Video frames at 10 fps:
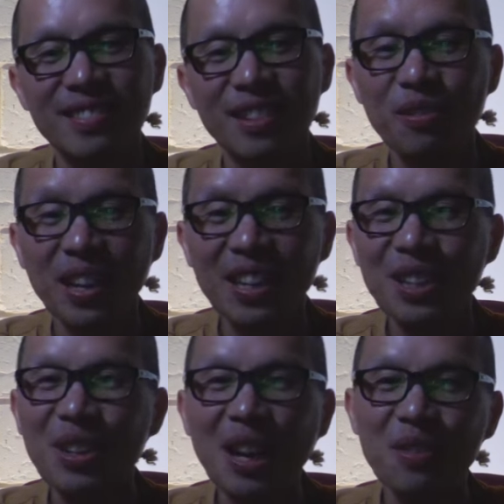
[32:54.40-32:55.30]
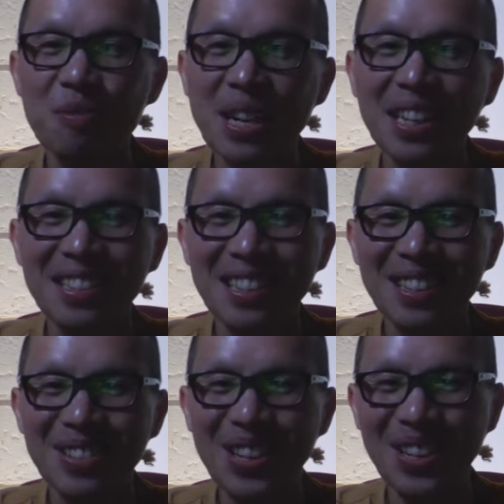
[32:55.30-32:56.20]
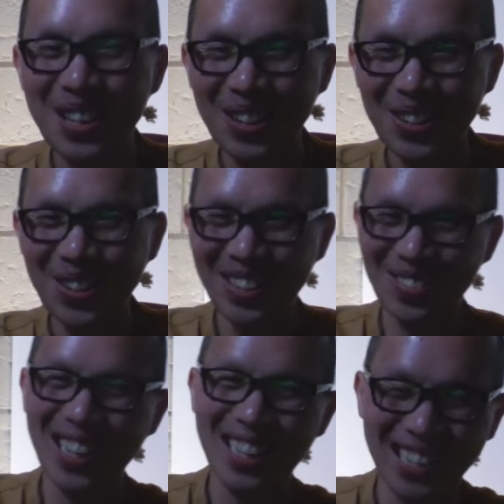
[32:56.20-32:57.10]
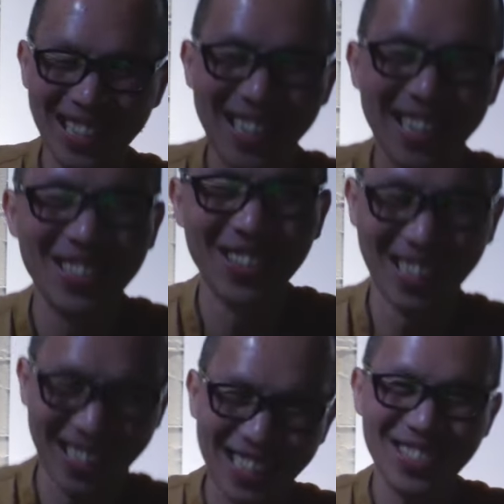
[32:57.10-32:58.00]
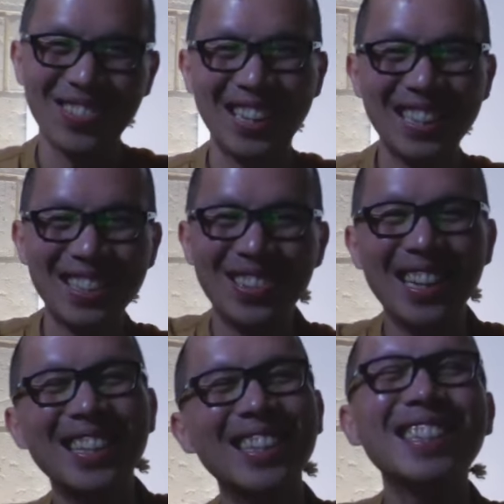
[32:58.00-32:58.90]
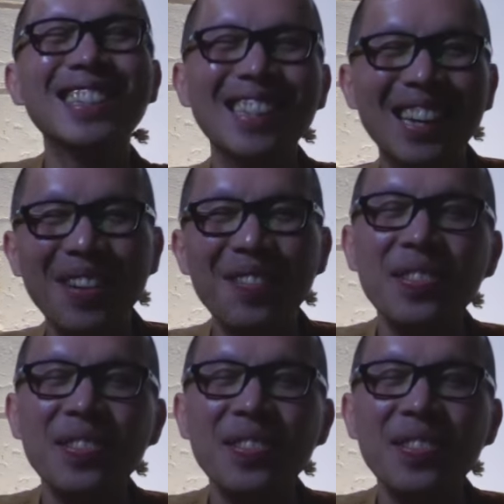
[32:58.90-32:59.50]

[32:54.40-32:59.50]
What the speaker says: In fact, you don't have to meditate if you don't want to meditate as well. That's fine as well. Yeah.